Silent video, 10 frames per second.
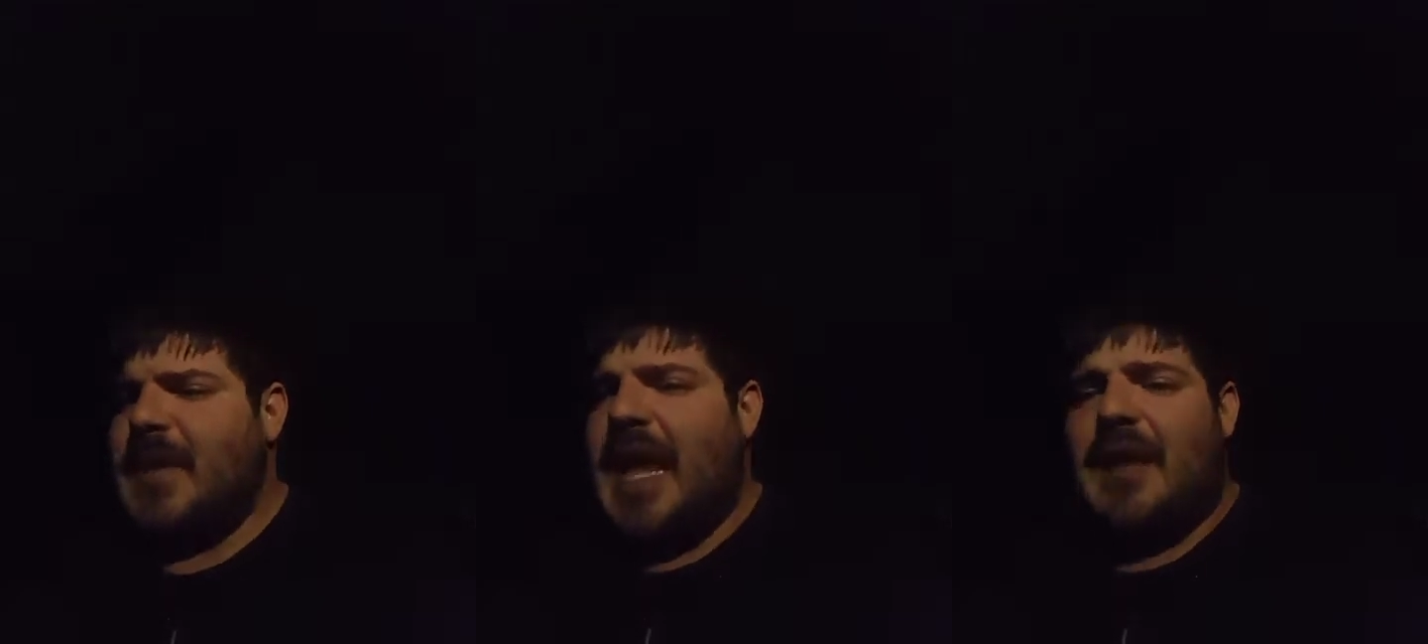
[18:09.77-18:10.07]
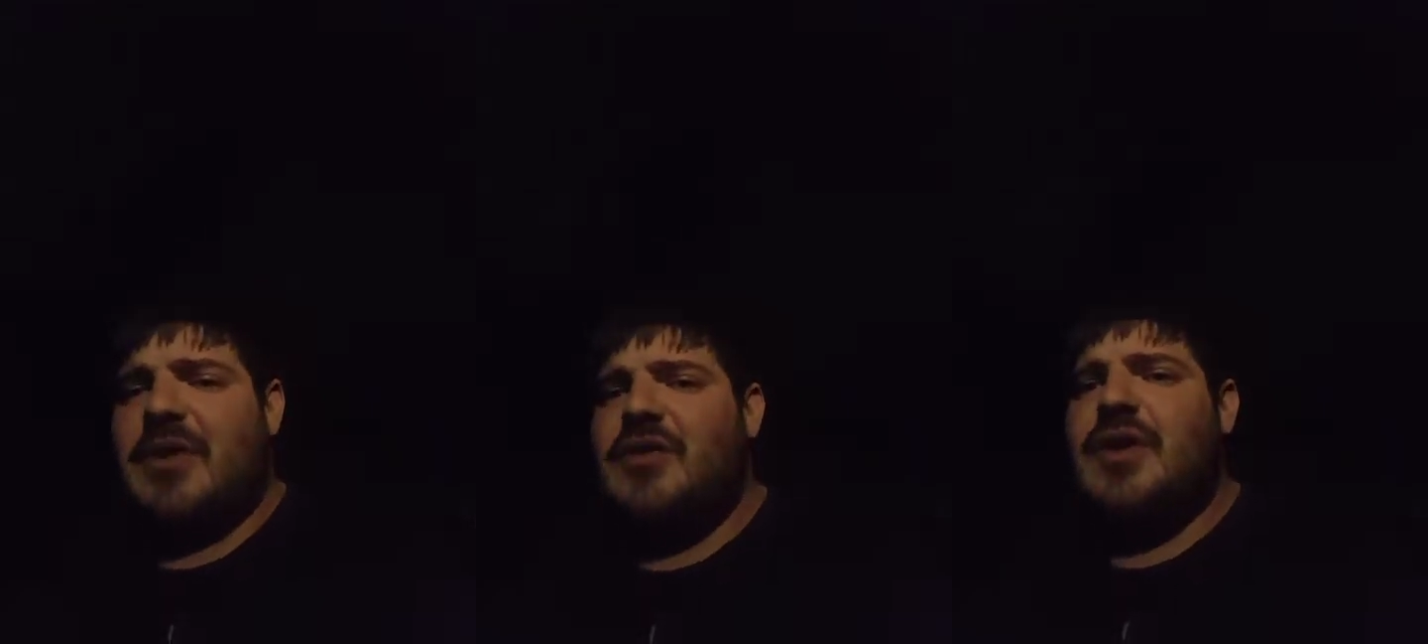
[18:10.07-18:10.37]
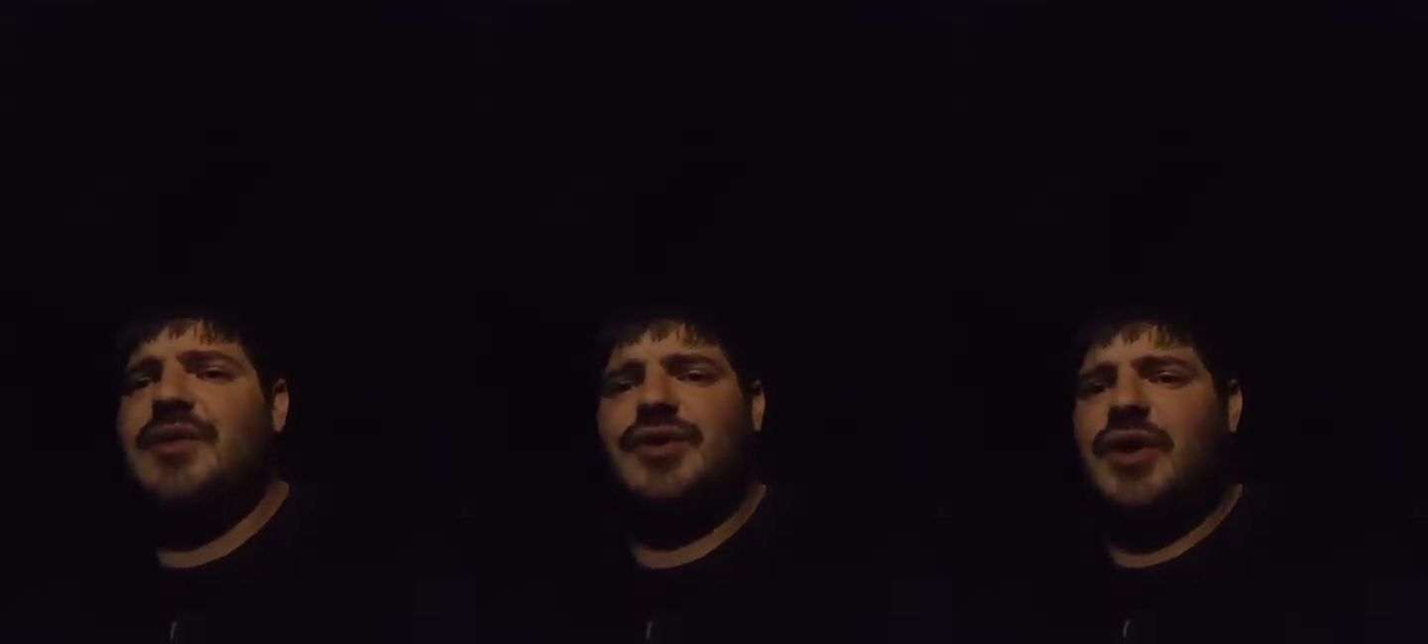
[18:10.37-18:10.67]
And I mean,
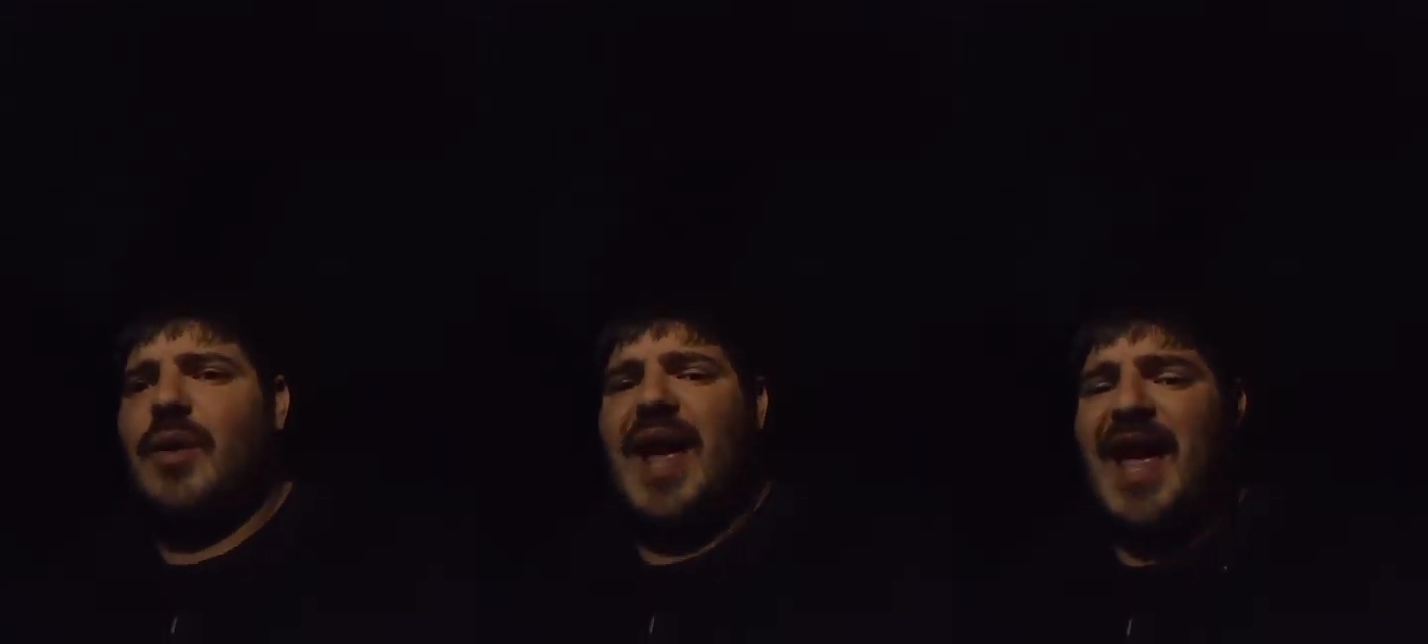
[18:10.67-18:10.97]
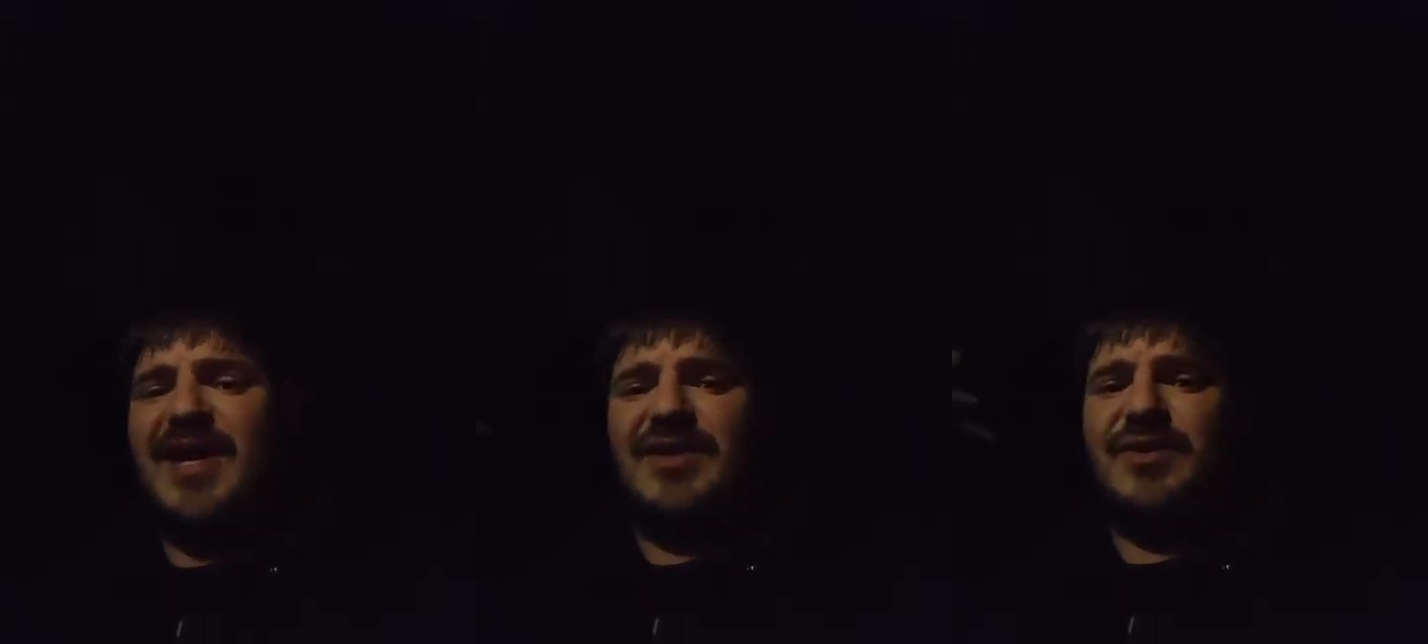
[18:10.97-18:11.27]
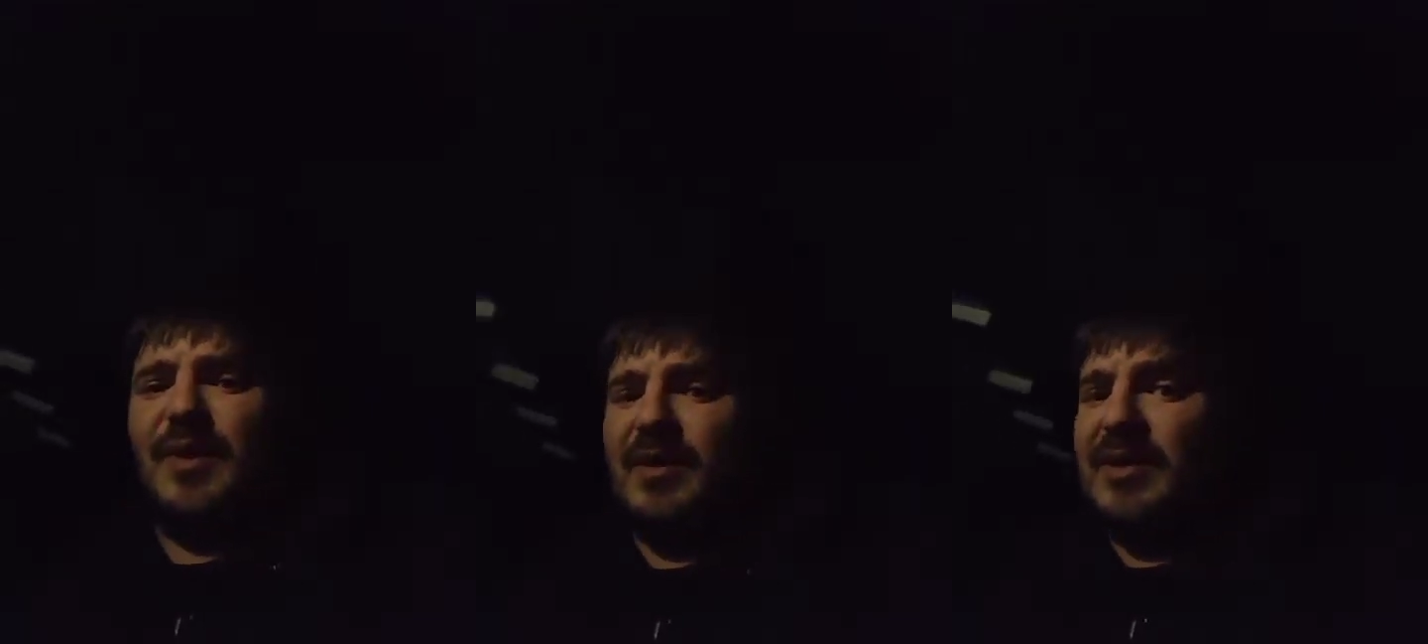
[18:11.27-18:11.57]
you can go ahead and
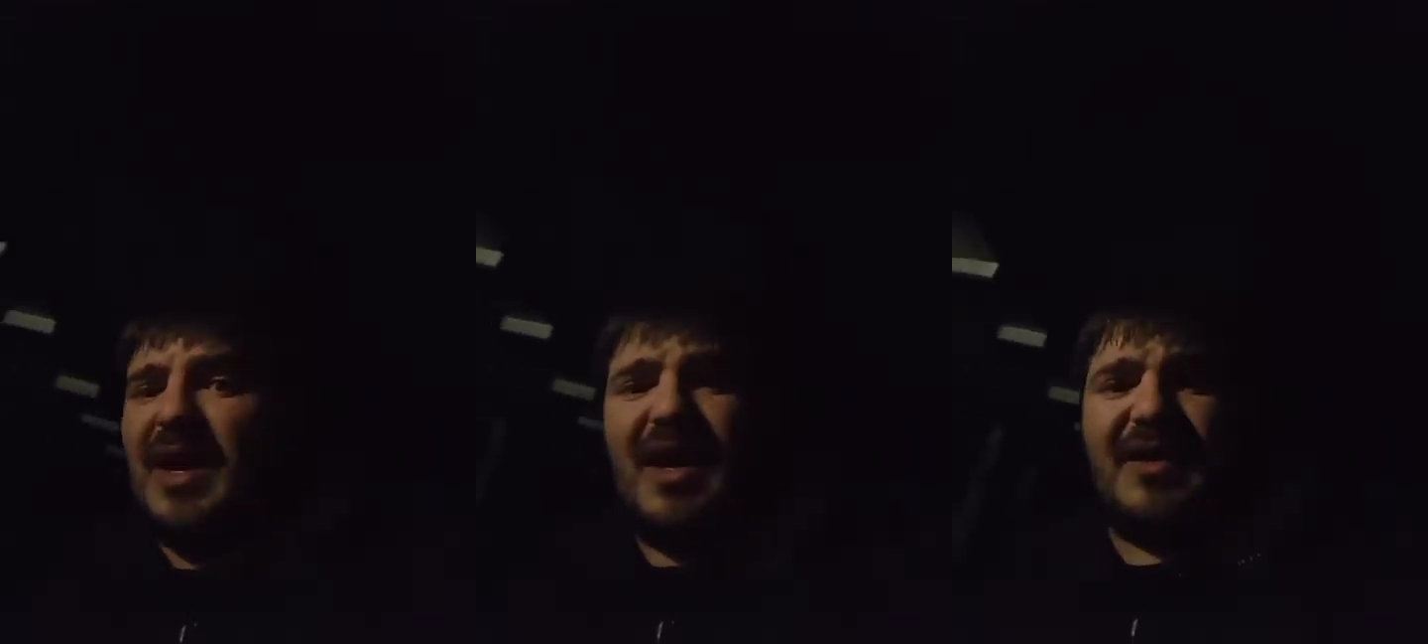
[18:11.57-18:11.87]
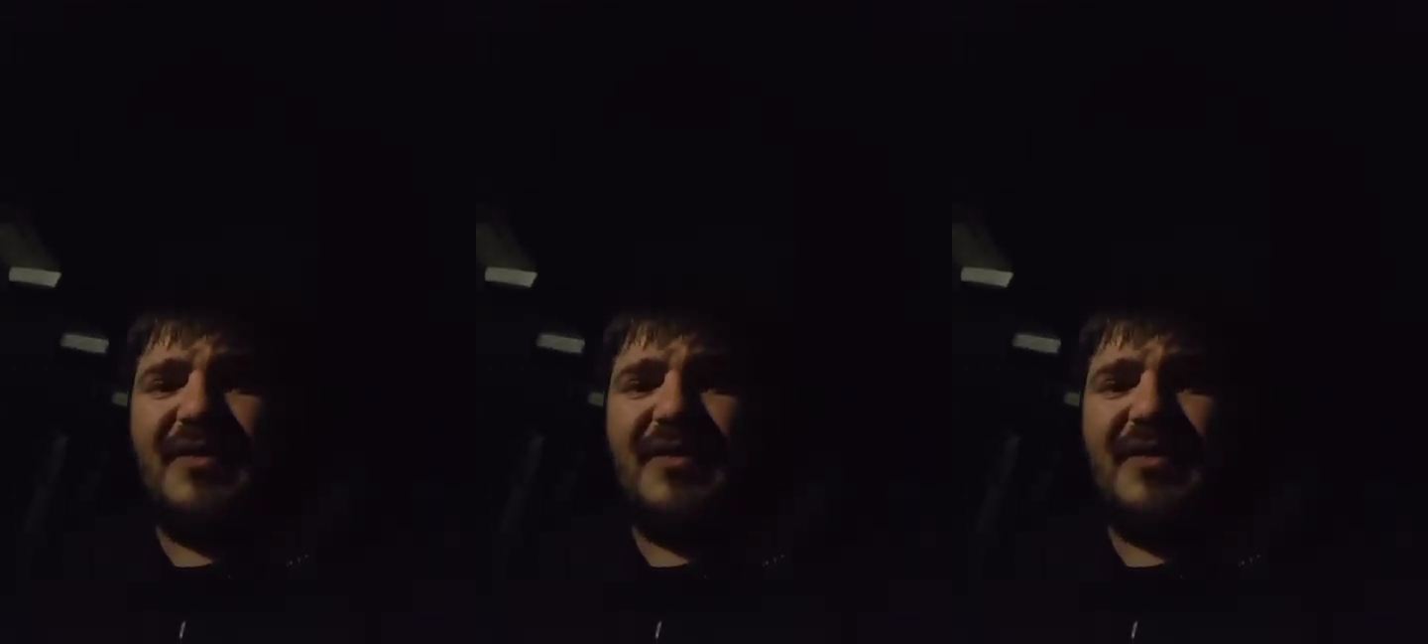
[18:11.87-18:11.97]
do a lot